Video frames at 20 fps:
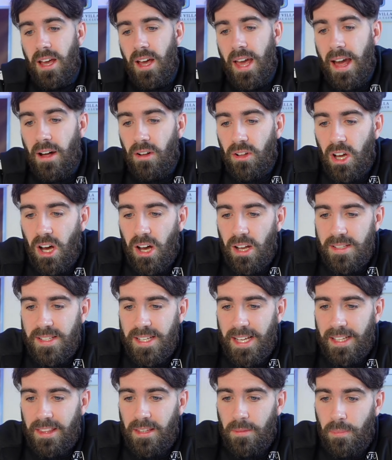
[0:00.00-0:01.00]
El
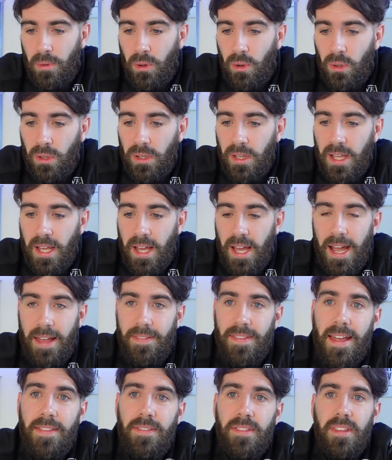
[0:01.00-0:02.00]
Ghazi had the ball.
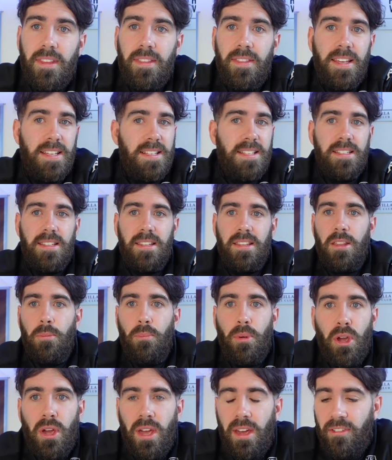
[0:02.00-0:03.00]
And then this is the
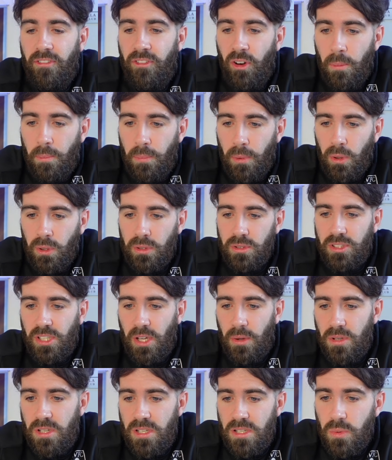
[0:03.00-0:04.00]
beauty of football.
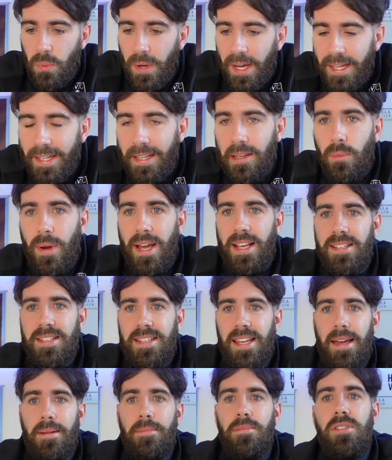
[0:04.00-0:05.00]
So Sweeney, West
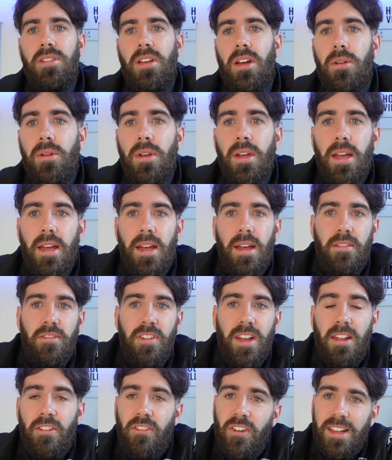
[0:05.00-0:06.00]
Ham. So
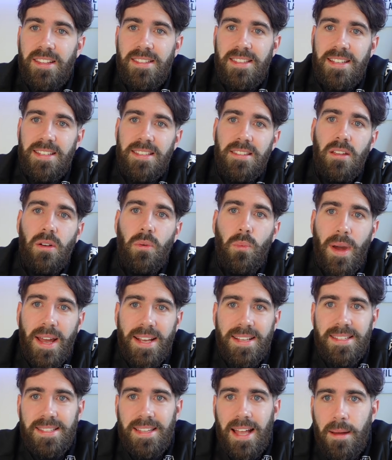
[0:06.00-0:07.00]
Villa fans, this is a
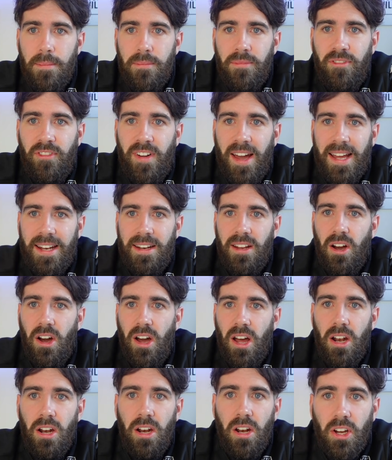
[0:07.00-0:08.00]
West Ham fan
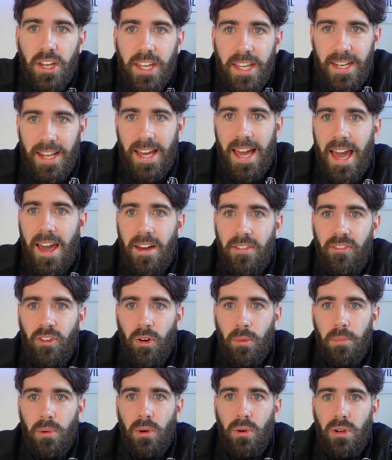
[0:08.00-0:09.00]
looking at our
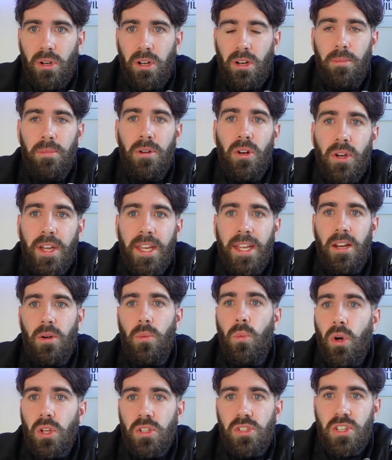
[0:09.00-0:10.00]
football club, looking at
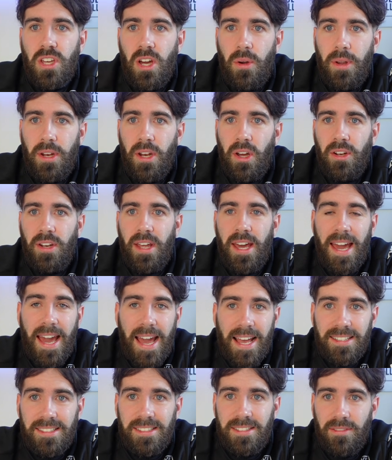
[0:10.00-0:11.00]
what's going on at
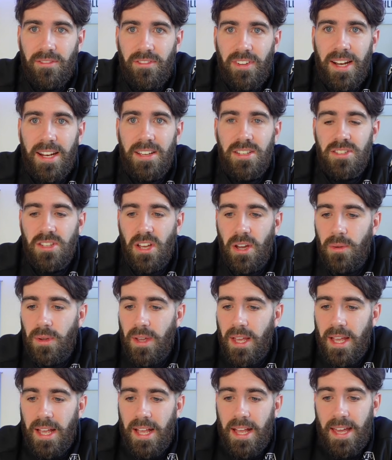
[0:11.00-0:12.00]
Aston Villa. So
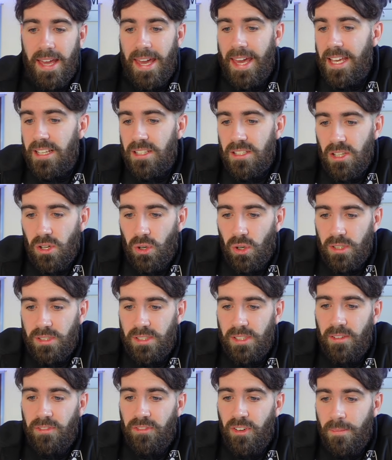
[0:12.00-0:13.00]
here's
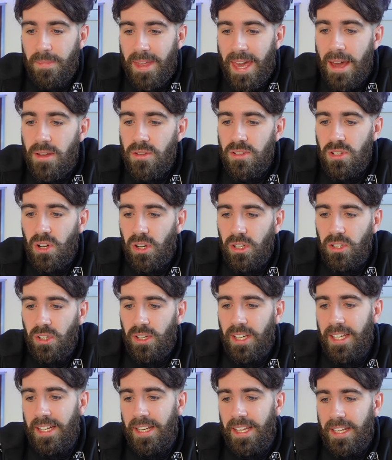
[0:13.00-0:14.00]
thoughts from the outside
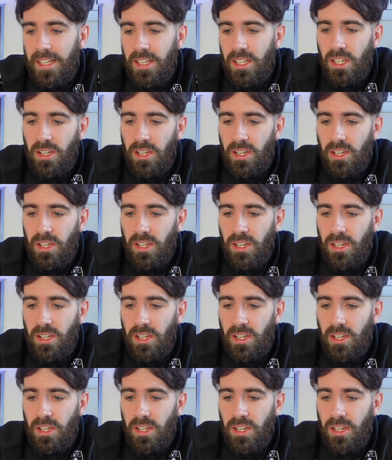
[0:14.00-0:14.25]
looking in.